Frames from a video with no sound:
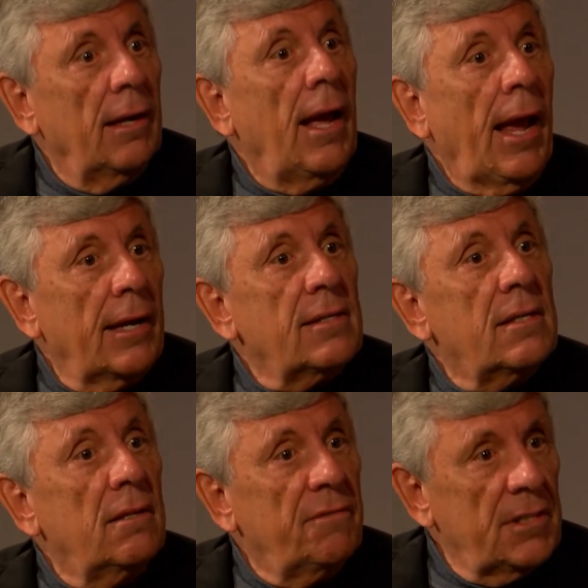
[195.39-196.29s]
ask
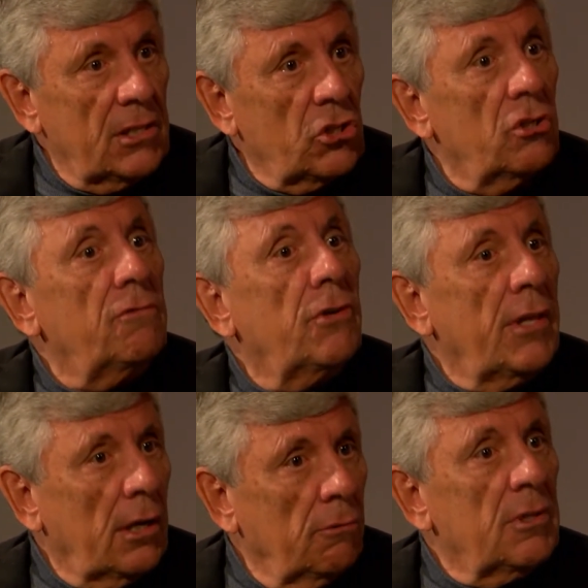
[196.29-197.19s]
the physician for
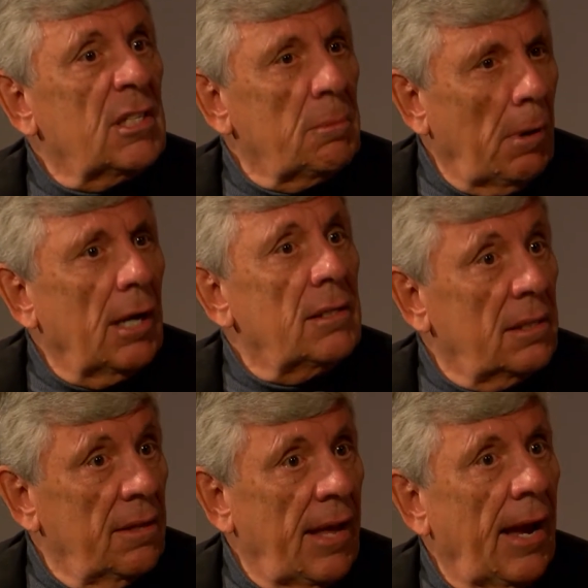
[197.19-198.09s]
their response
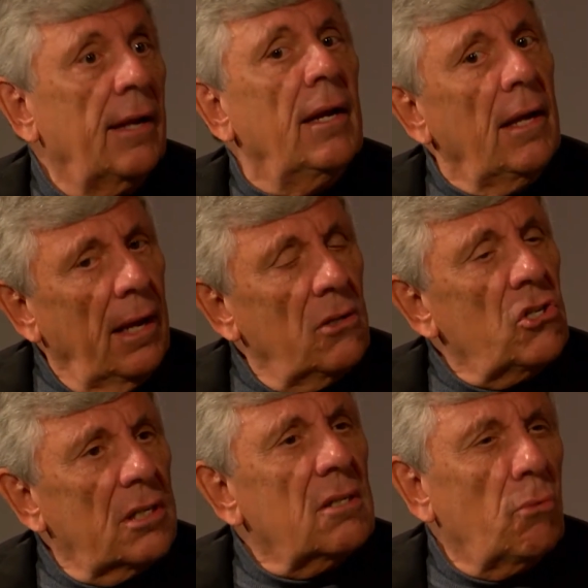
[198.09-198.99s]
to that, and
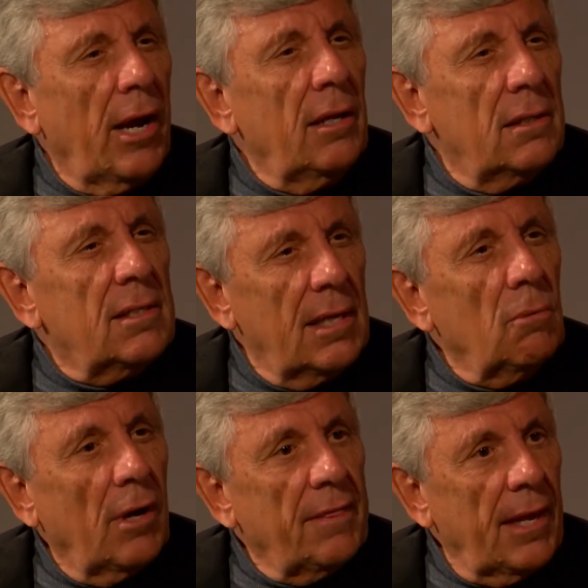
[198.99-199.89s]
just wait and see
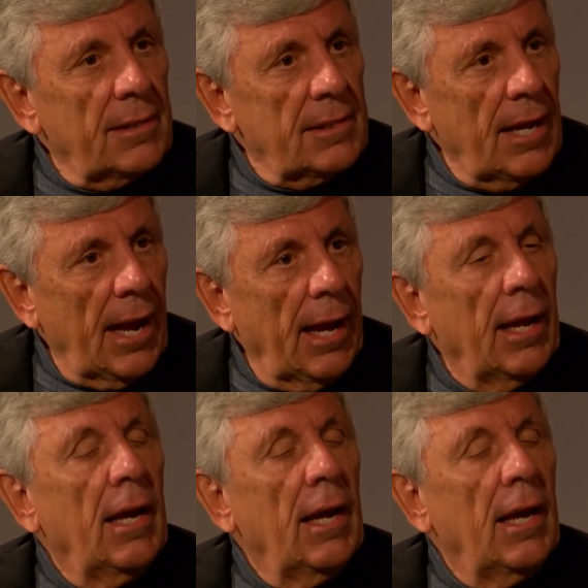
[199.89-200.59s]
what they say.